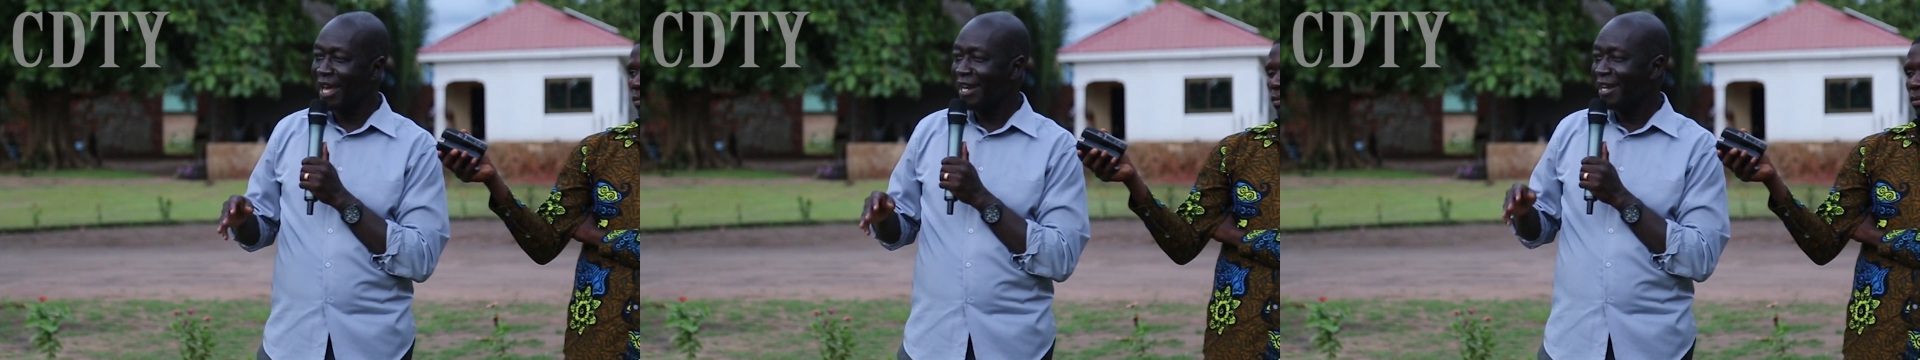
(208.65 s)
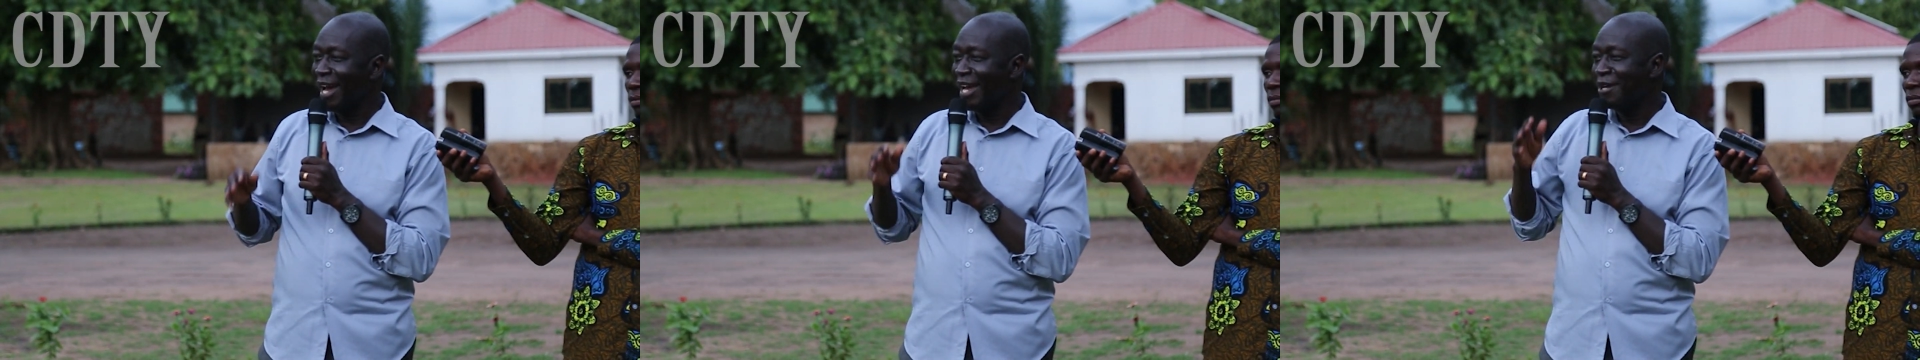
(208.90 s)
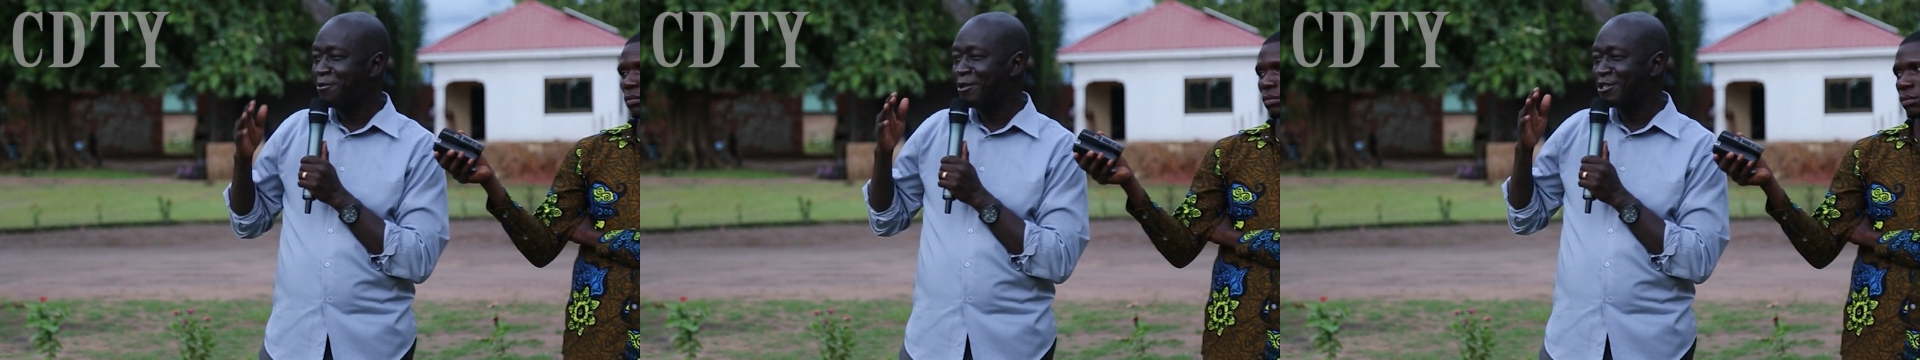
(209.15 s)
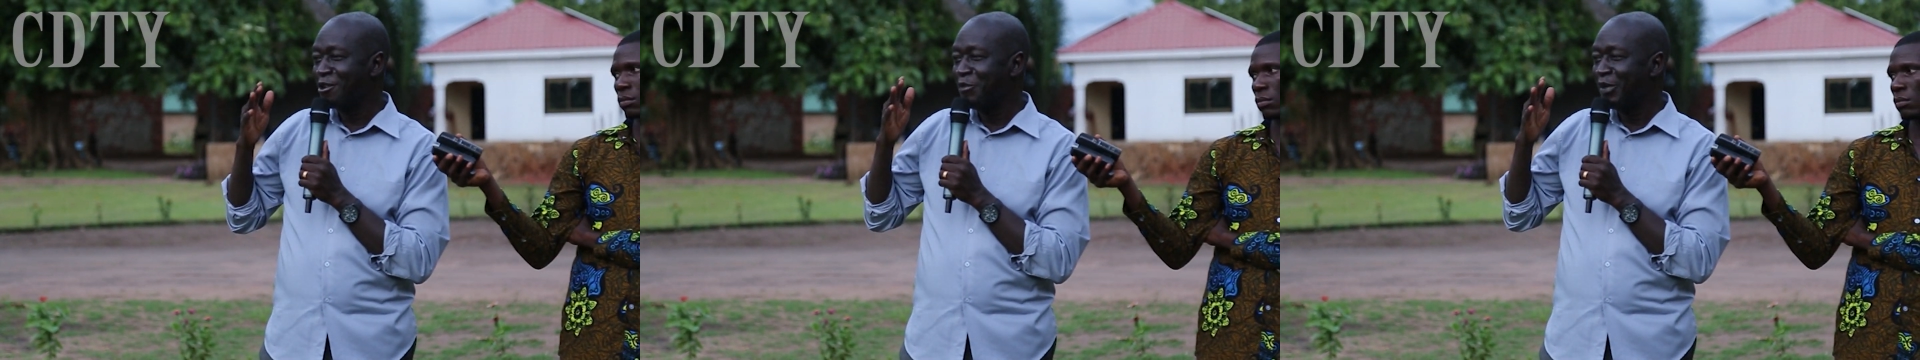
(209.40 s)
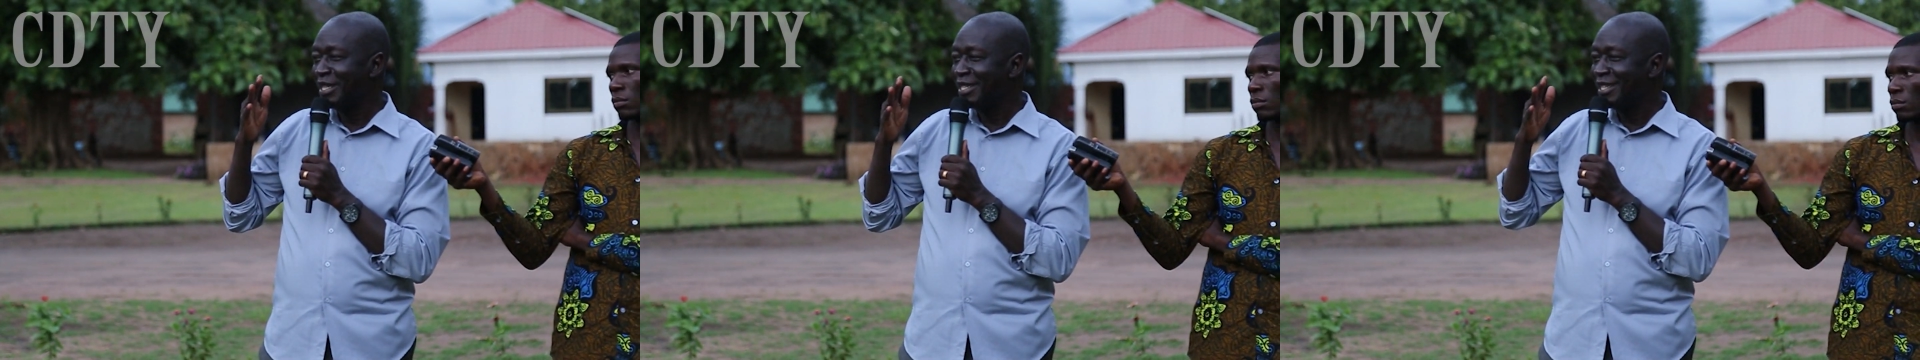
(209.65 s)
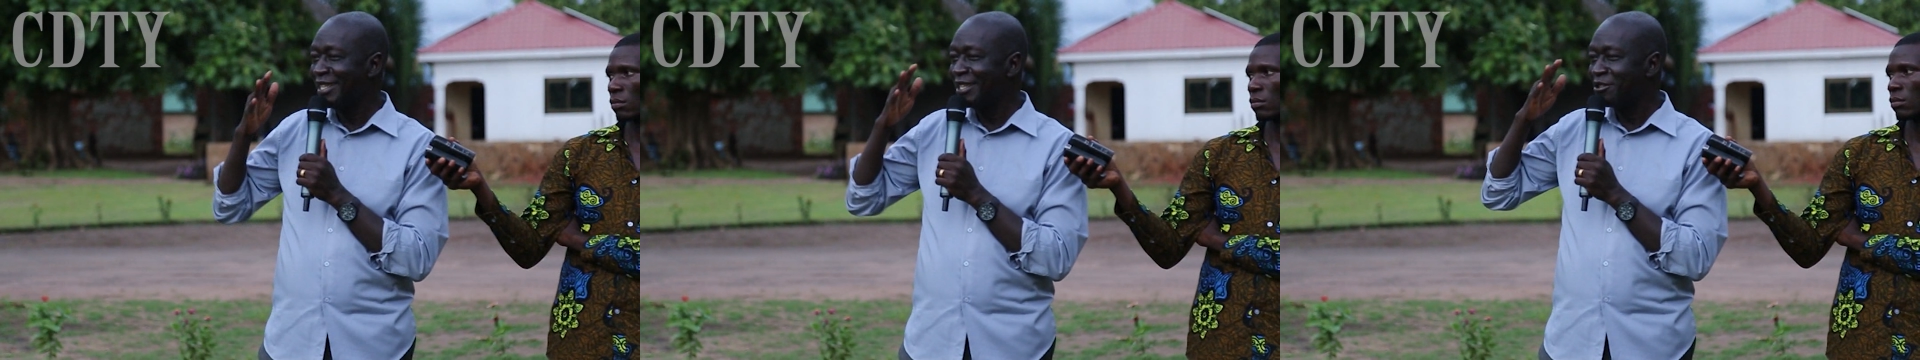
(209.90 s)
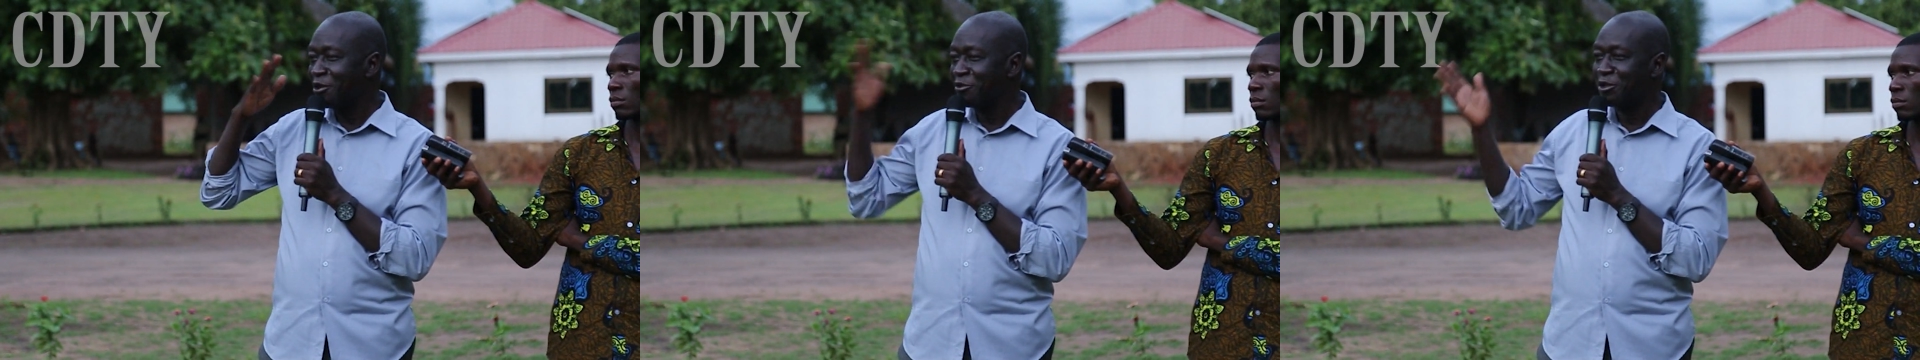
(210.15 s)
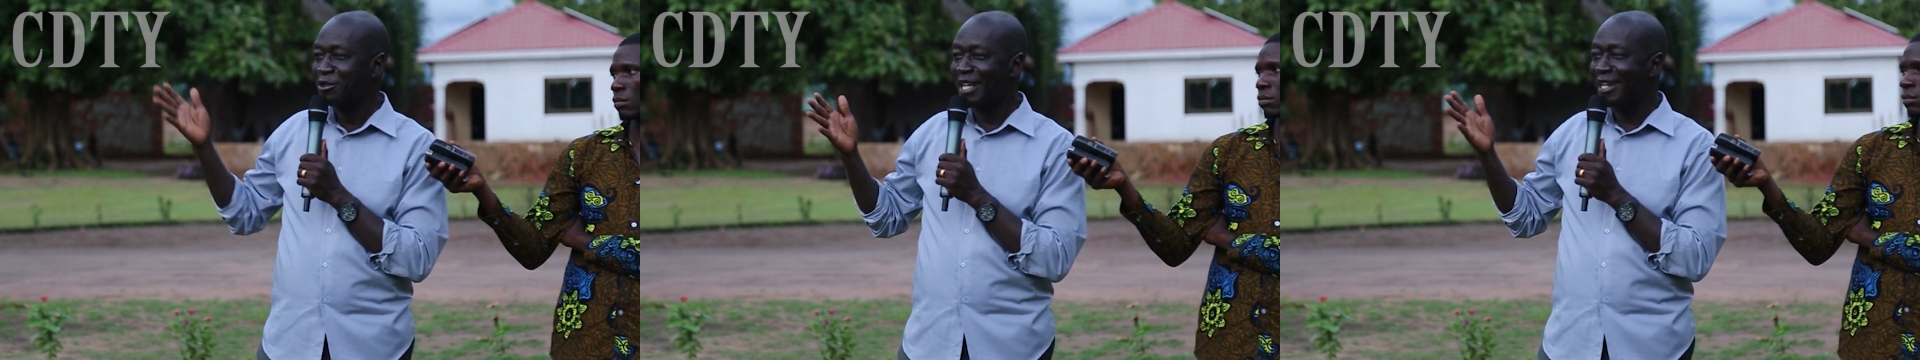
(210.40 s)
and I was completely
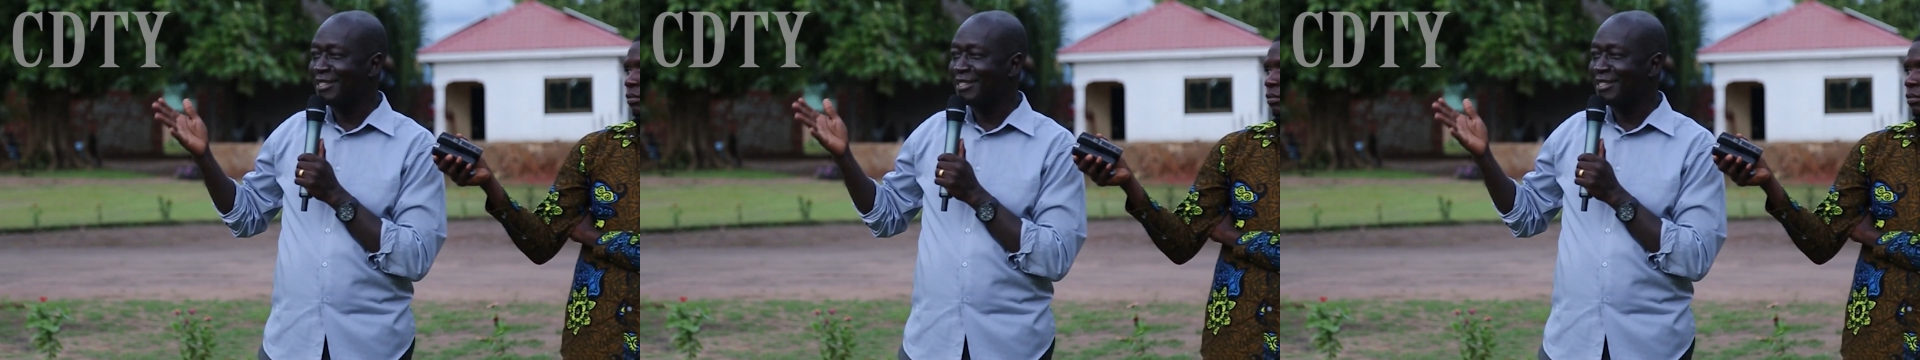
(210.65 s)
confused.